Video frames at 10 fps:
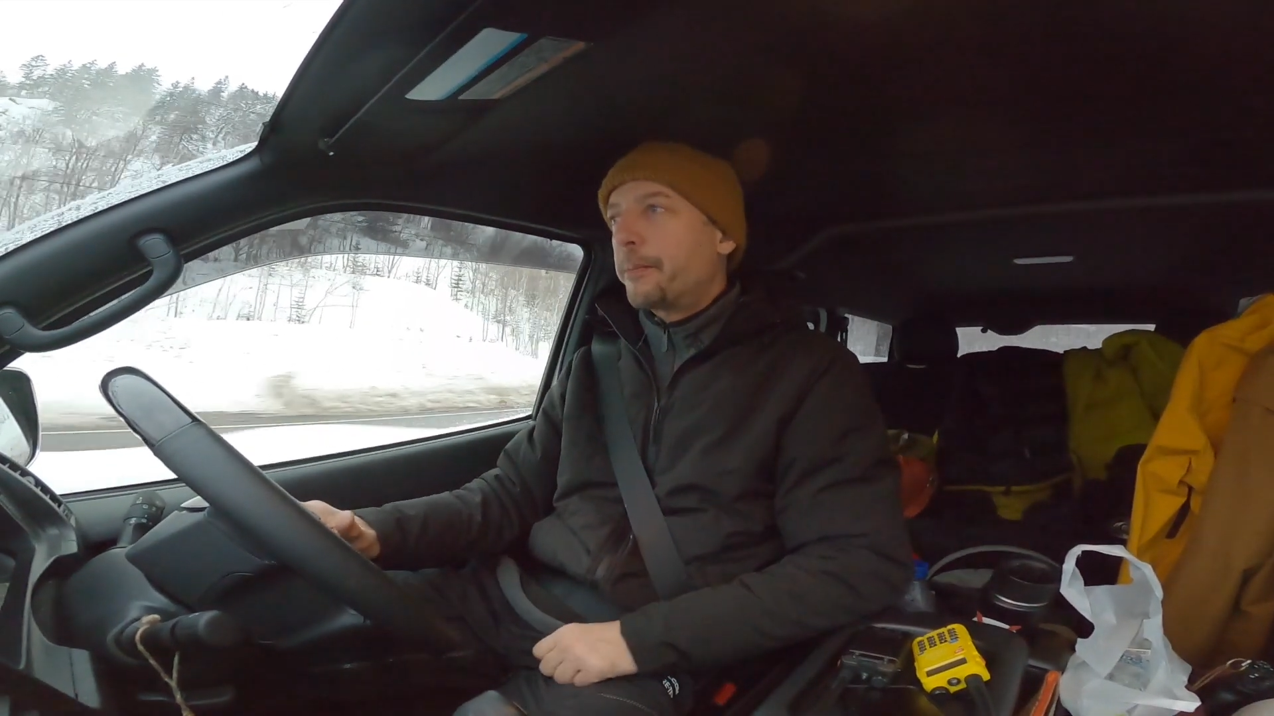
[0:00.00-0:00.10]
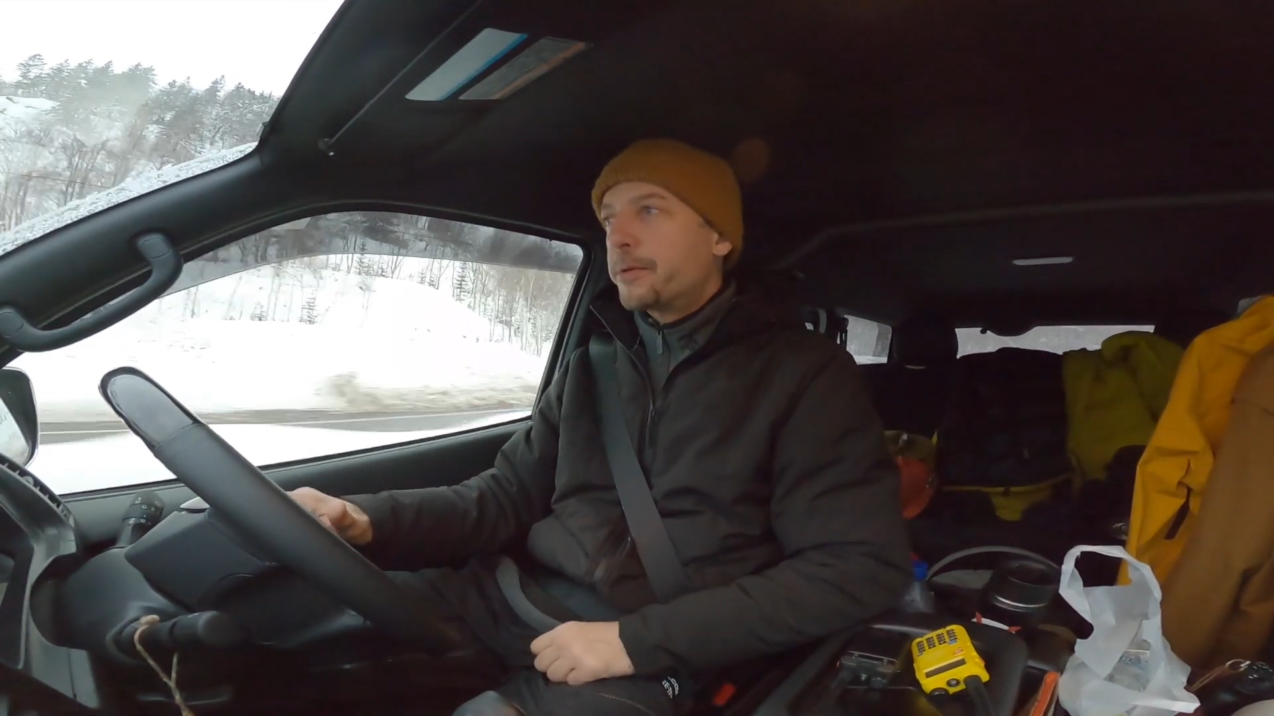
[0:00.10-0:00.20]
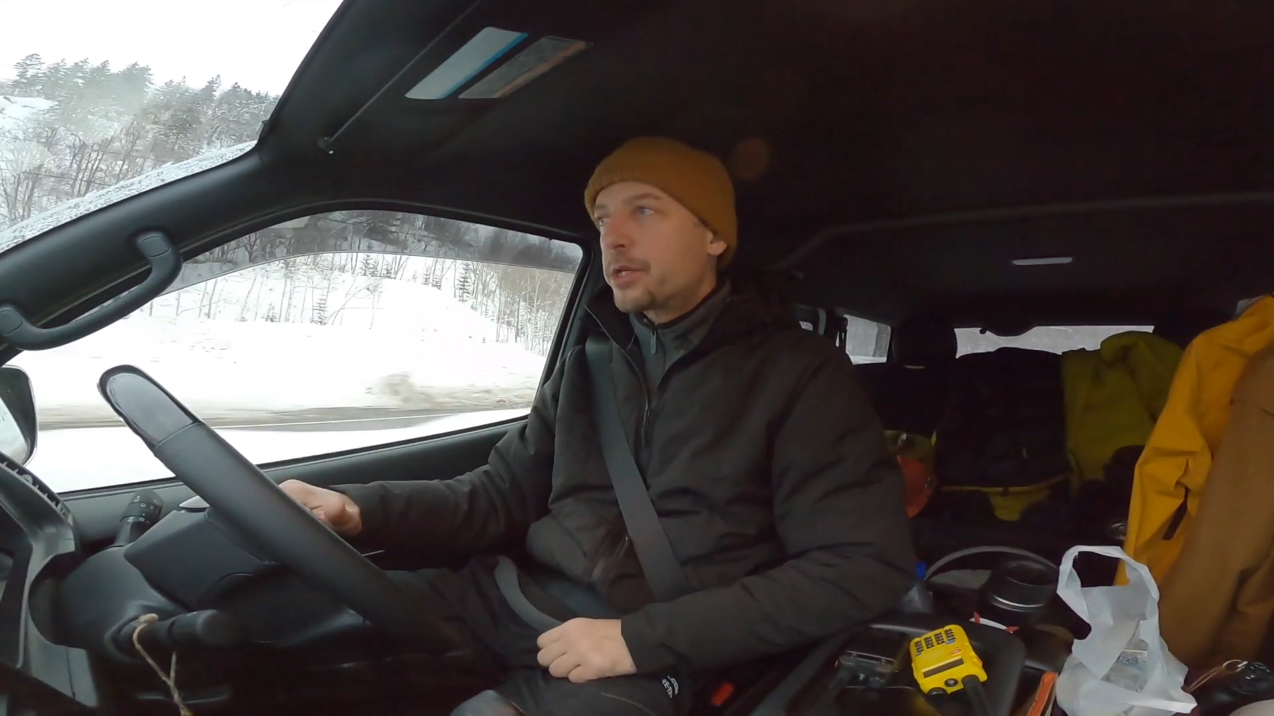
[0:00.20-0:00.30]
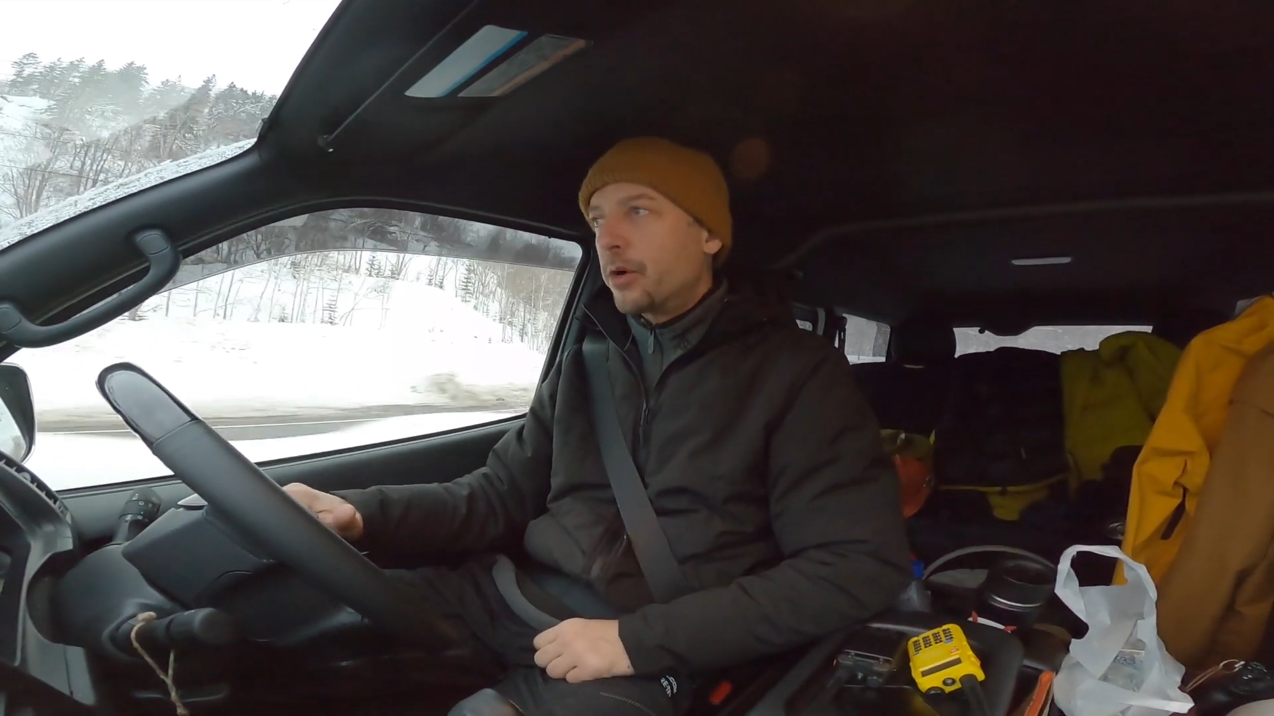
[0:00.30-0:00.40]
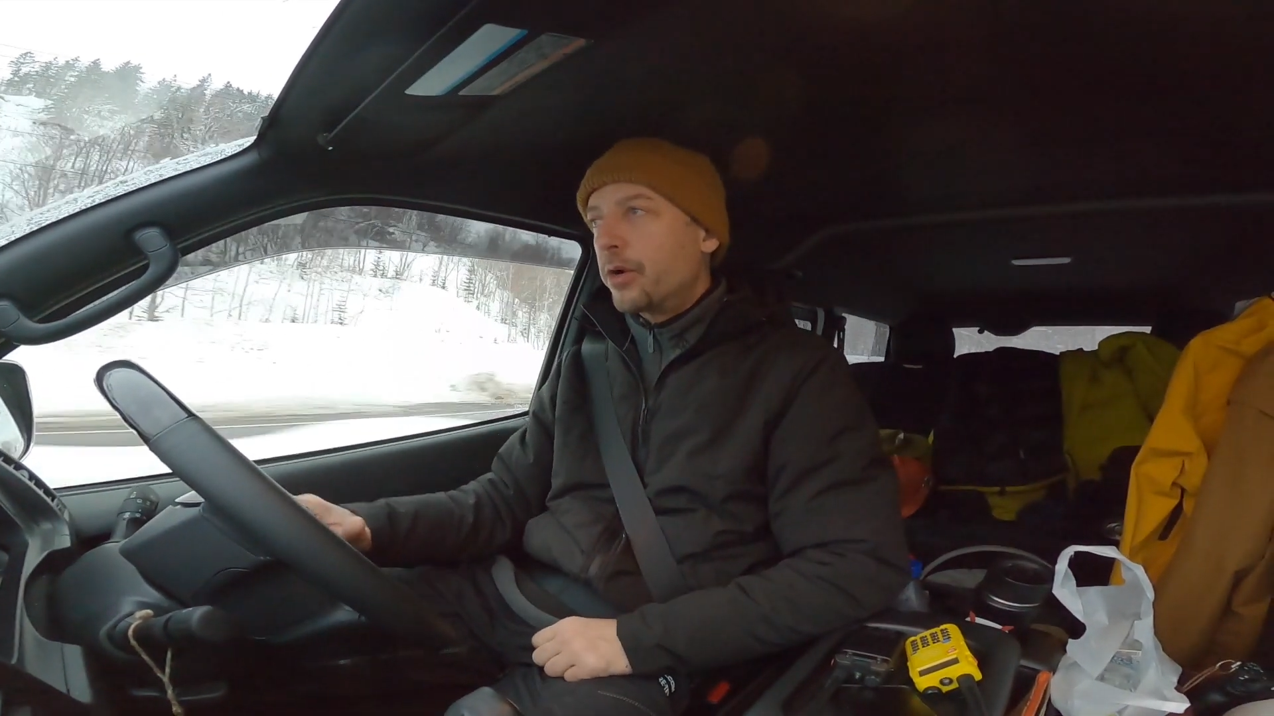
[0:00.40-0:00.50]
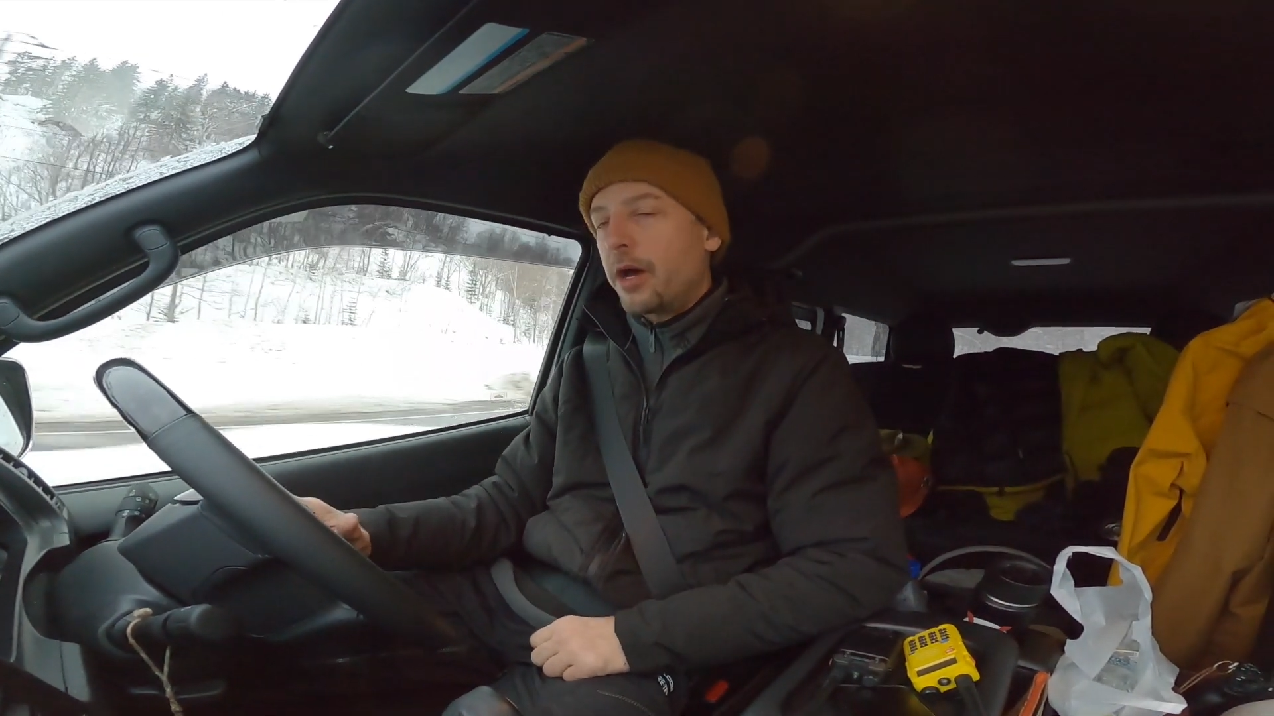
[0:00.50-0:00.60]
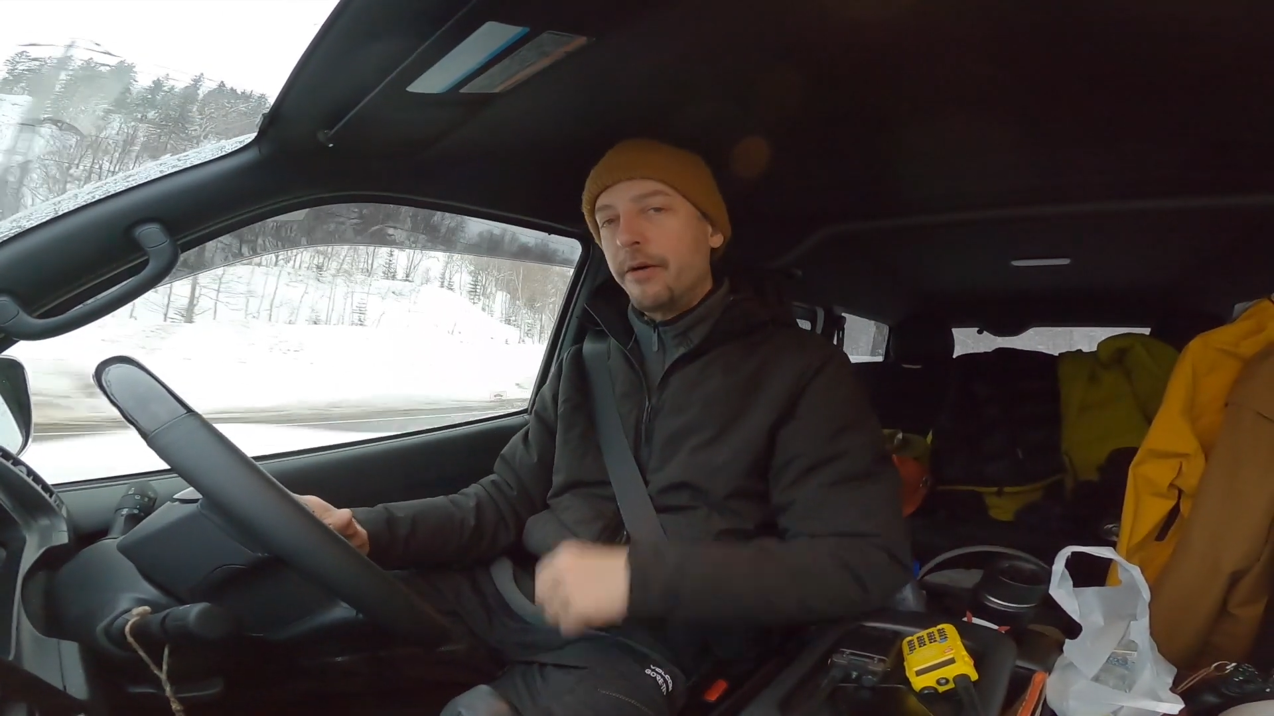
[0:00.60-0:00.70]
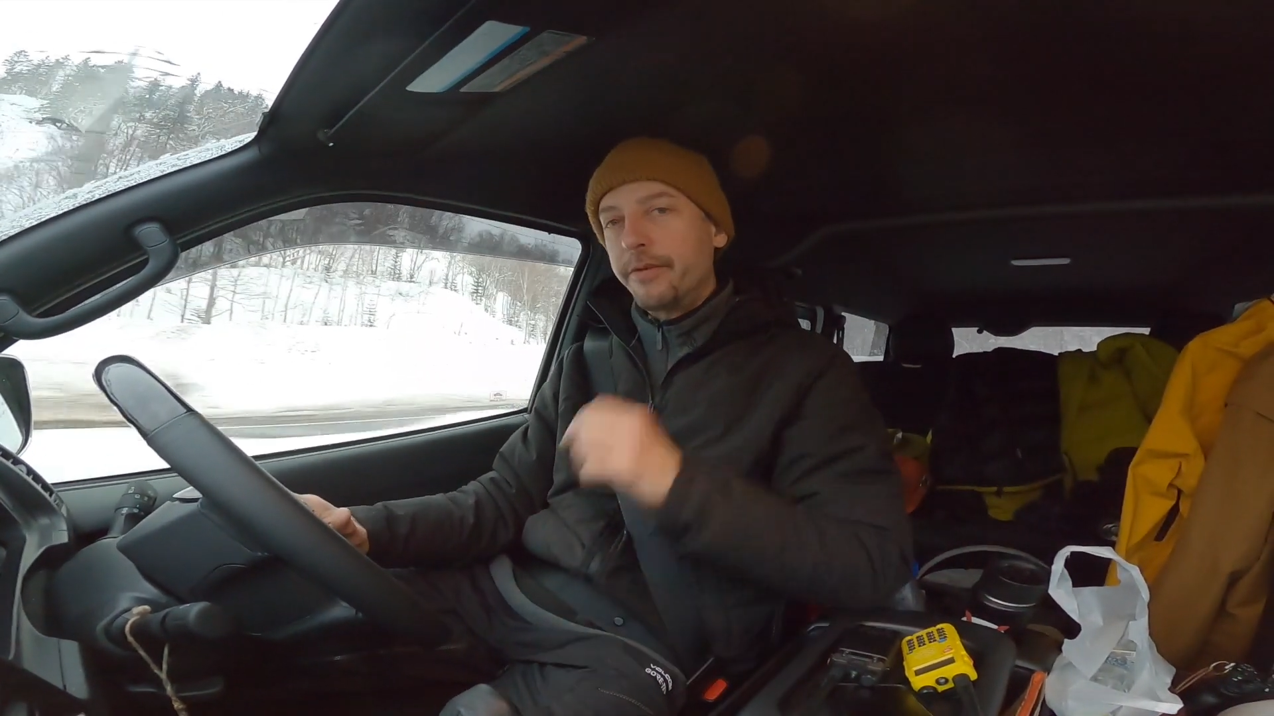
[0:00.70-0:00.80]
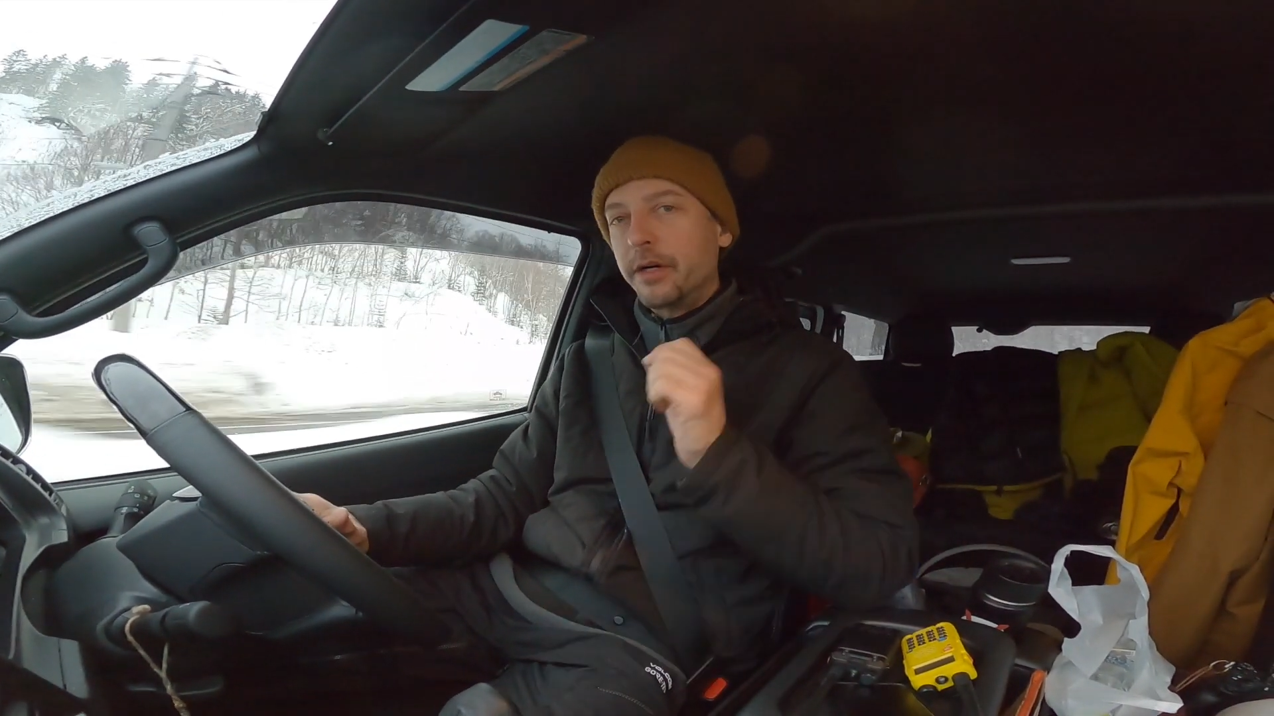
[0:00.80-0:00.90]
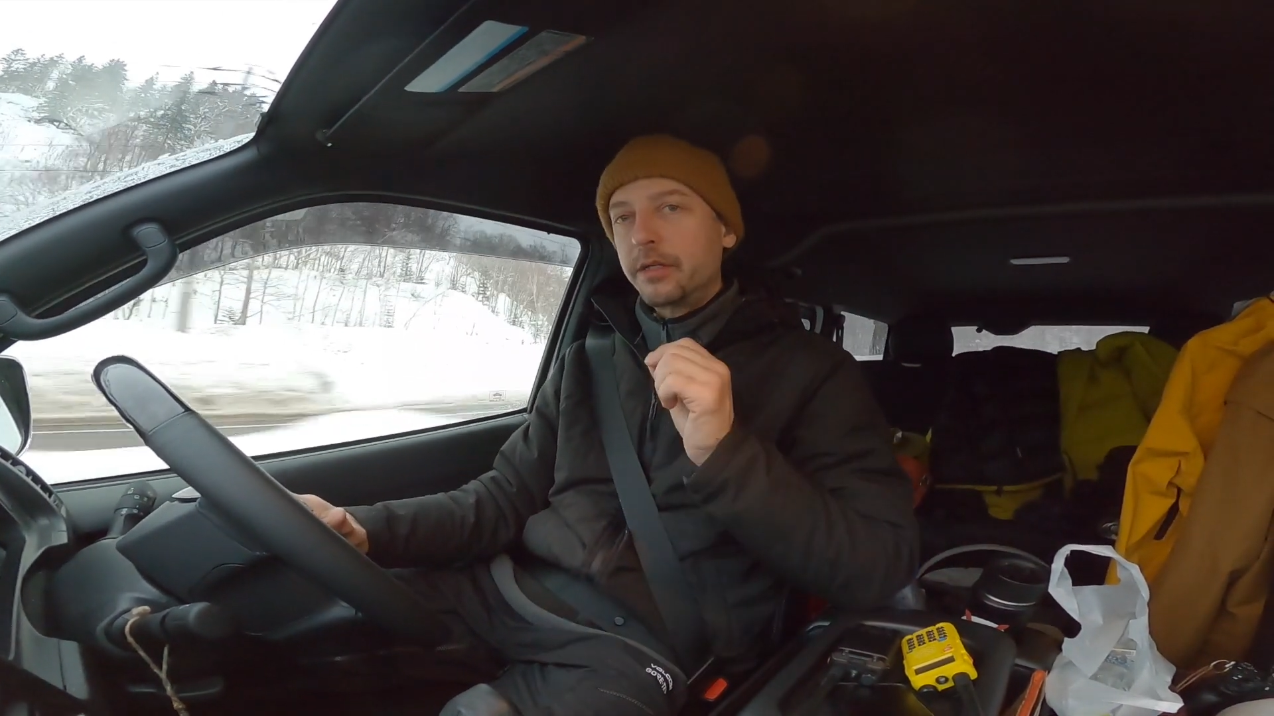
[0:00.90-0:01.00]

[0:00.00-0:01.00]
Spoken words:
episode of